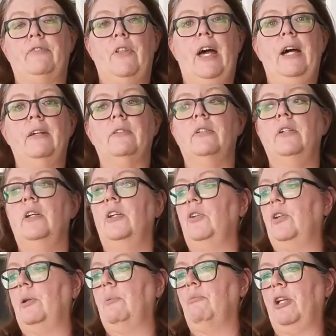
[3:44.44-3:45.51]
that,
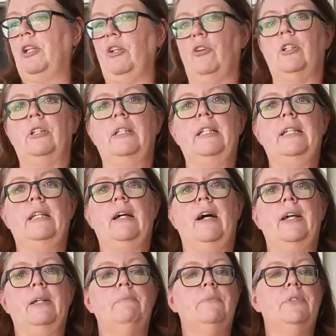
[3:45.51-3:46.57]
you can bring your clean
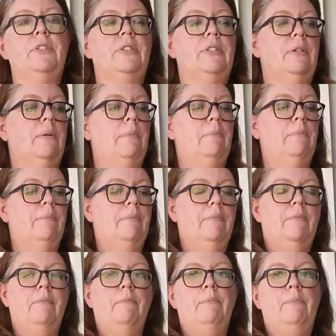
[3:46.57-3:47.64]
items
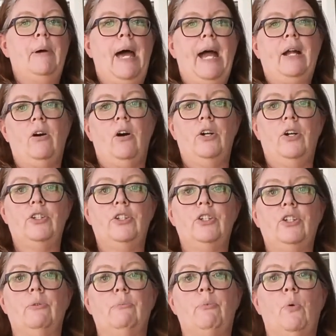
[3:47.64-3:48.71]
back onto
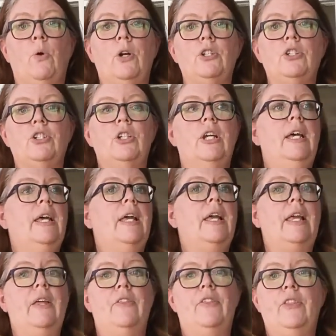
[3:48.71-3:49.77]
your porch,
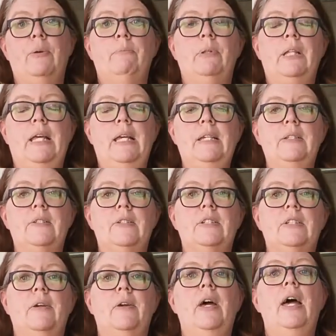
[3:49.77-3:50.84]
get them
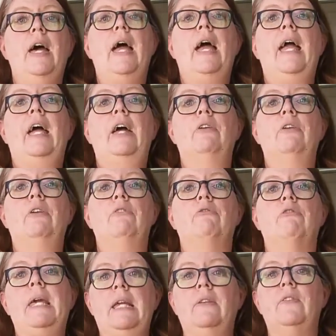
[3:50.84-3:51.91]
placed, and
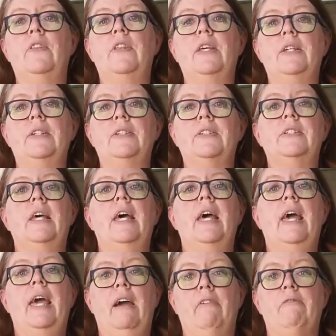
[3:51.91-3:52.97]
repeat this
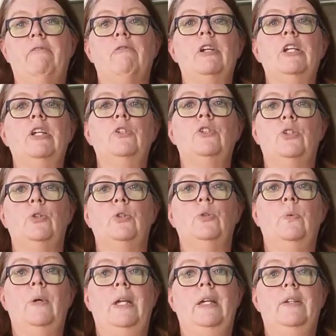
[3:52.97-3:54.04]
every 2
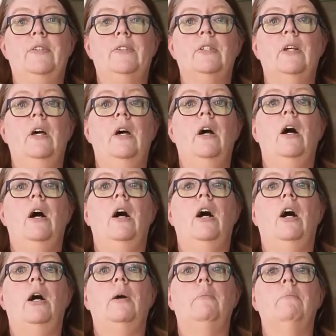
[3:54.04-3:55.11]
weeks.
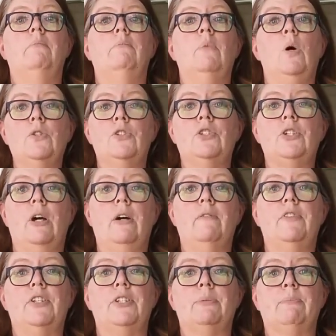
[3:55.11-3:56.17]
Most of
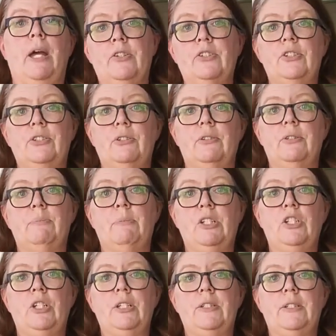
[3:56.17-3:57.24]
the spiders
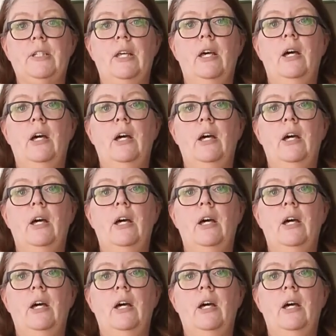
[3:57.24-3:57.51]
species,